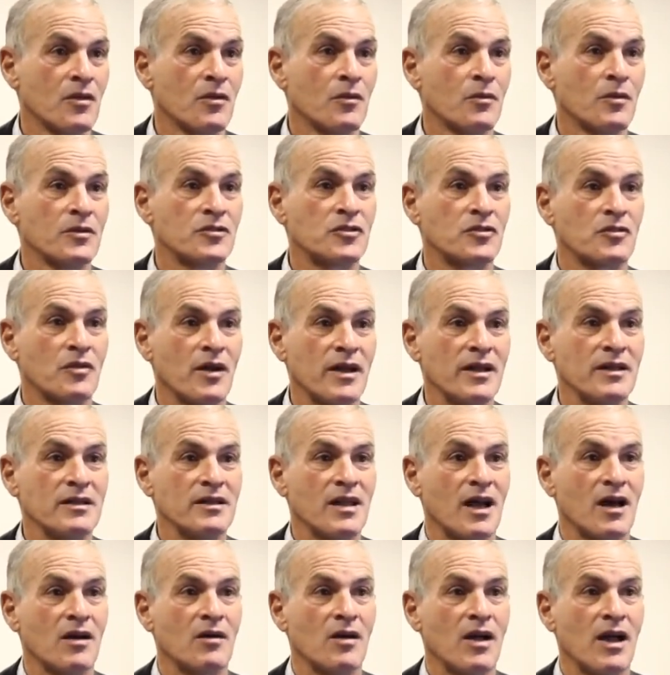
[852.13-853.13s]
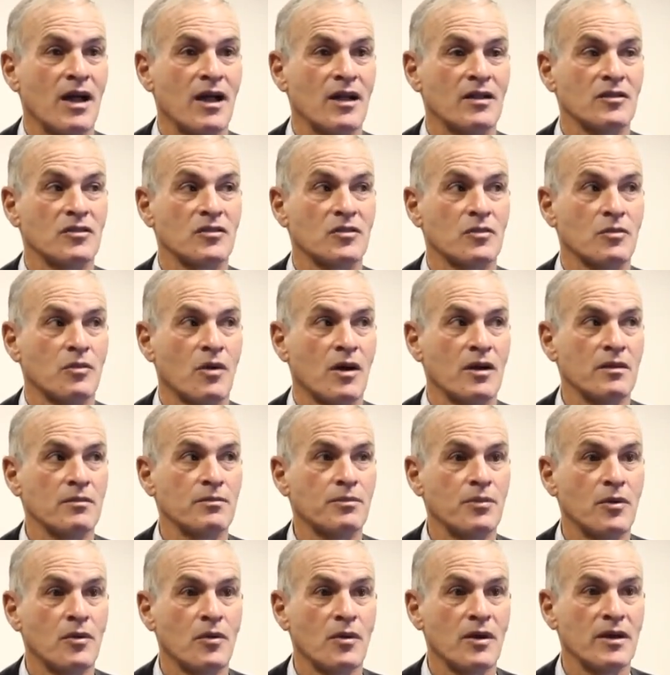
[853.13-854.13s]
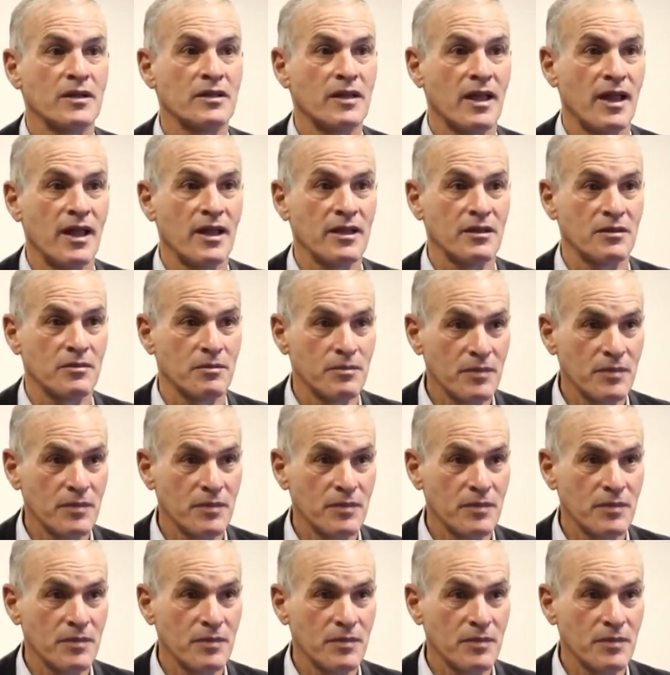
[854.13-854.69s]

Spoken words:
which right now has 1.8